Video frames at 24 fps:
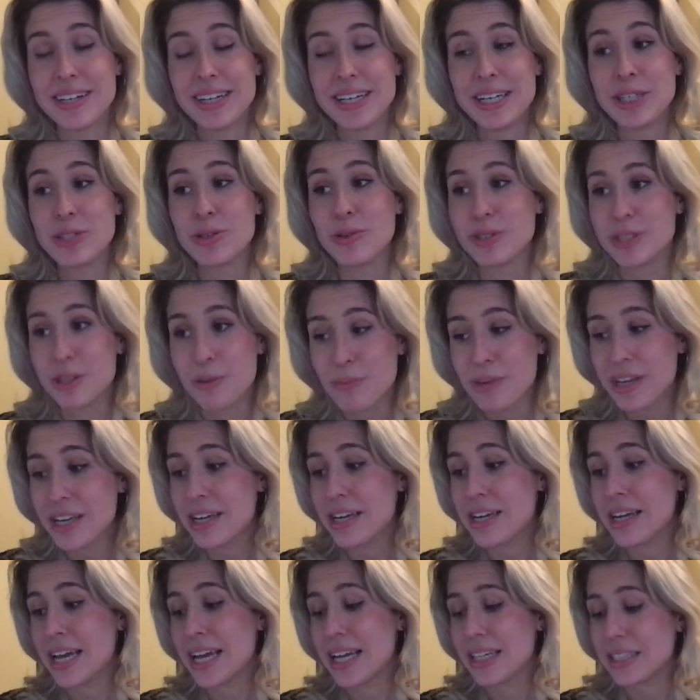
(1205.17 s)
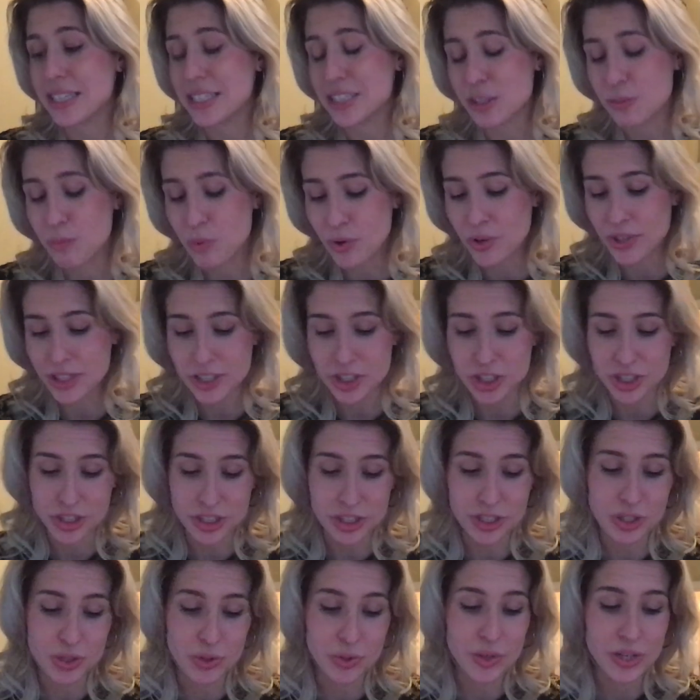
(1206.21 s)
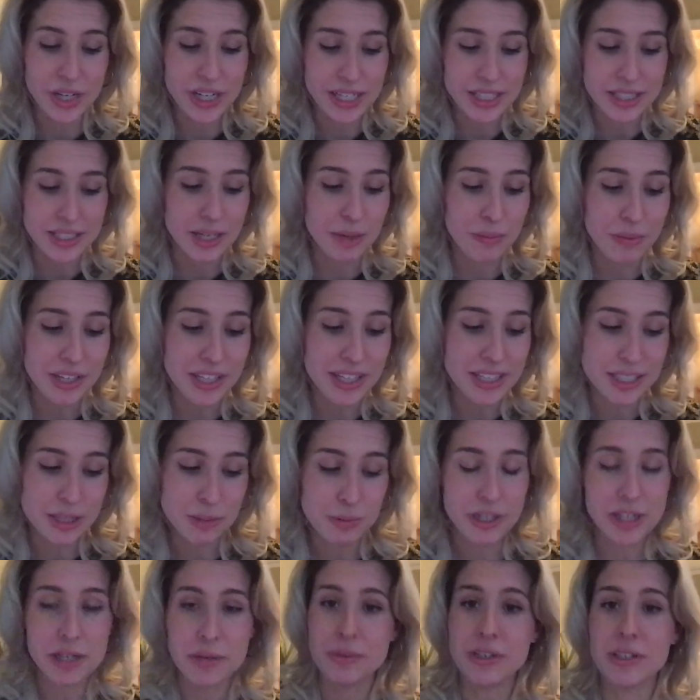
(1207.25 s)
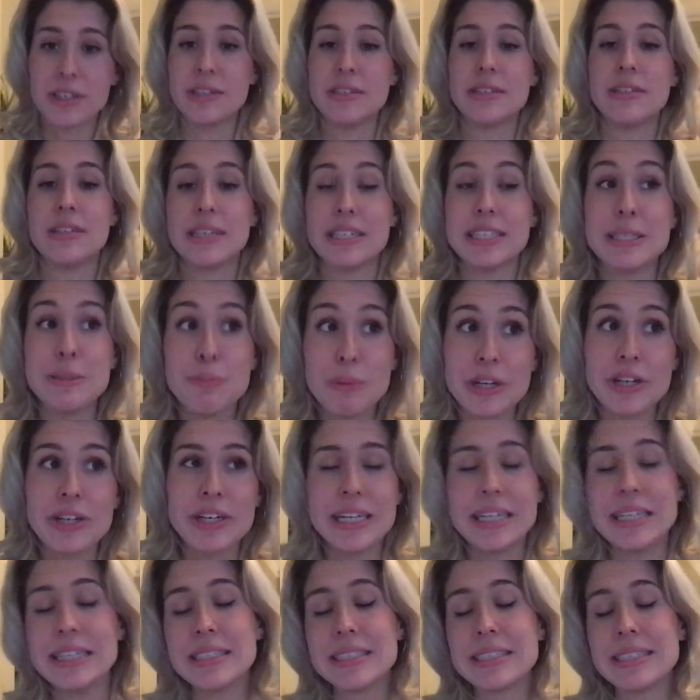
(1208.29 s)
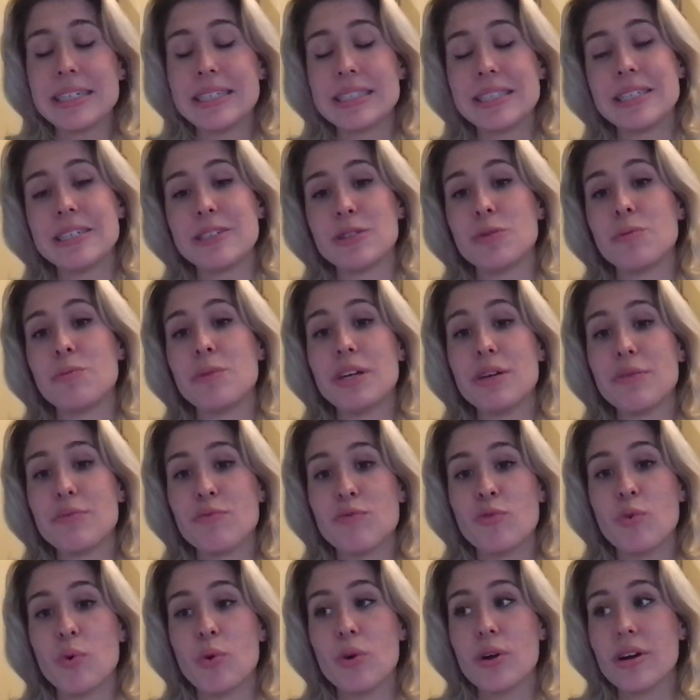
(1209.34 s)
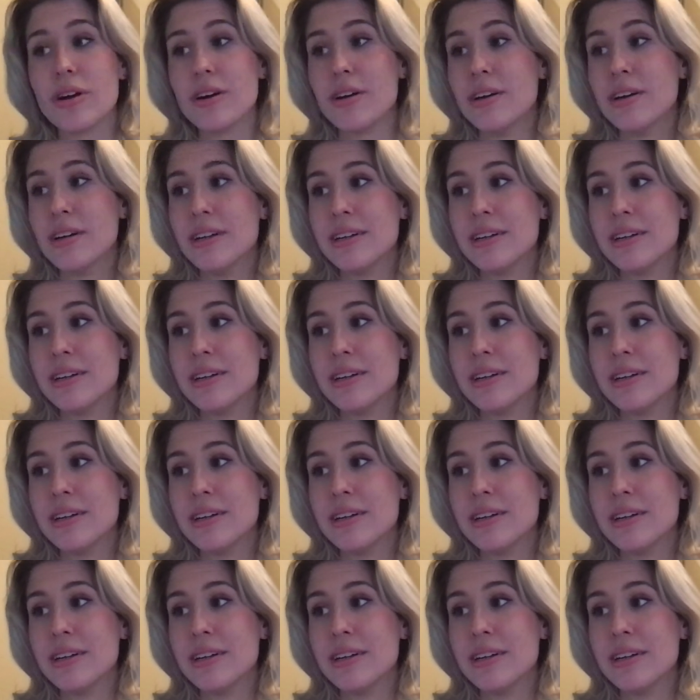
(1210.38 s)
So to me, it's more than just a story. It's going to be the experience that sticks with me for